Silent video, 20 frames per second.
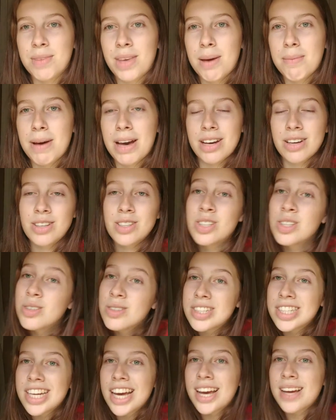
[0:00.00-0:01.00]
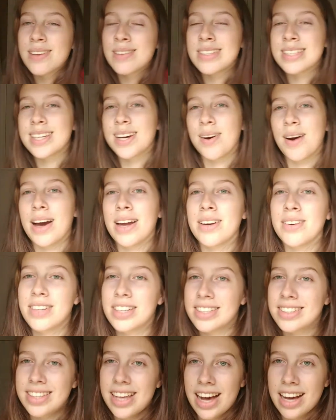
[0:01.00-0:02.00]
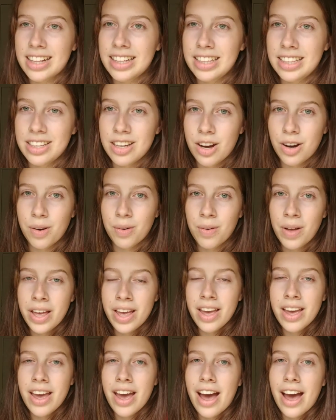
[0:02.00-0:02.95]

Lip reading: get back on Tuesday. So I don't exactly know